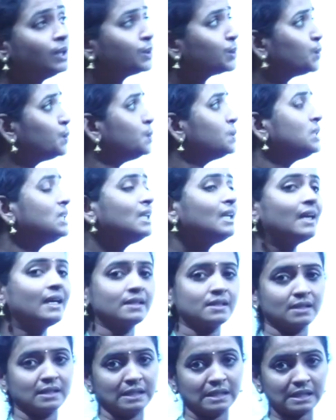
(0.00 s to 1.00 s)
through the
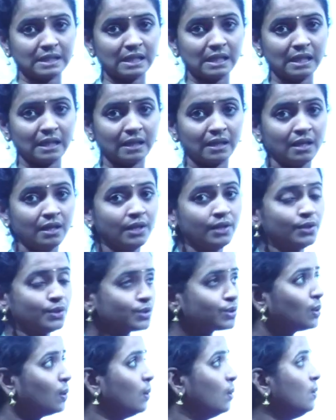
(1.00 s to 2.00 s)
licensing.
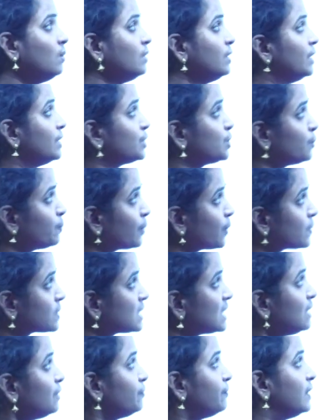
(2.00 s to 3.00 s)
So, to
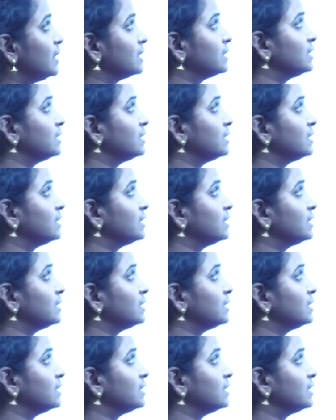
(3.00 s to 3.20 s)
proceed for